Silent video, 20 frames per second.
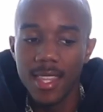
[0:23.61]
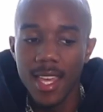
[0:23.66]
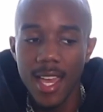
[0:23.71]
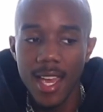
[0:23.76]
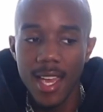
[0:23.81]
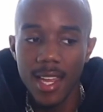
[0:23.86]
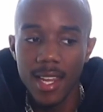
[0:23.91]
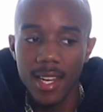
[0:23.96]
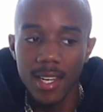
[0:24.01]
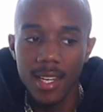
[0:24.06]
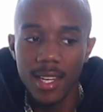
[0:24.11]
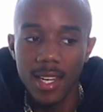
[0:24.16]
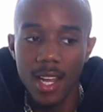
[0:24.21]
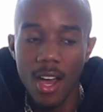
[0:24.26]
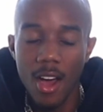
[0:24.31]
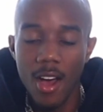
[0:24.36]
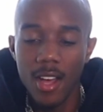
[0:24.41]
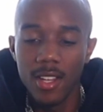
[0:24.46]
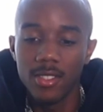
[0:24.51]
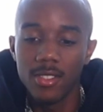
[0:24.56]
then
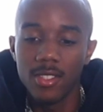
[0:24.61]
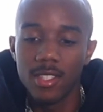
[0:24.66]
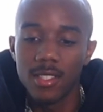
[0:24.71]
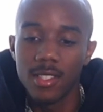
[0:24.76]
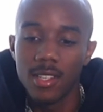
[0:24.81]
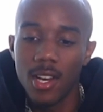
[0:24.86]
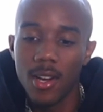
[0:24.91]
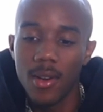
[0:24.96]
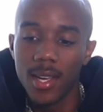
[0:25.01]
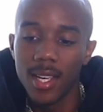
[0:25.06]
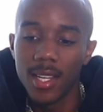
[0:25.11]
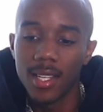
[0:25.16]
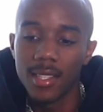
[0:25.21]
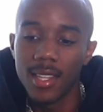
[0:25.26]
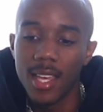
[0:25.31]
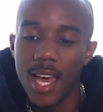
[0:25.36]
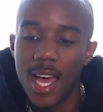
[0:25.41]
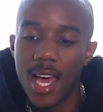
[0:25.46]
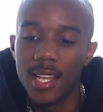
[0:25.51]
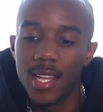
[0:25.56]
also just knowing
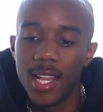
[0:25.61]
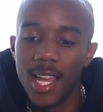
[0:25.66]
that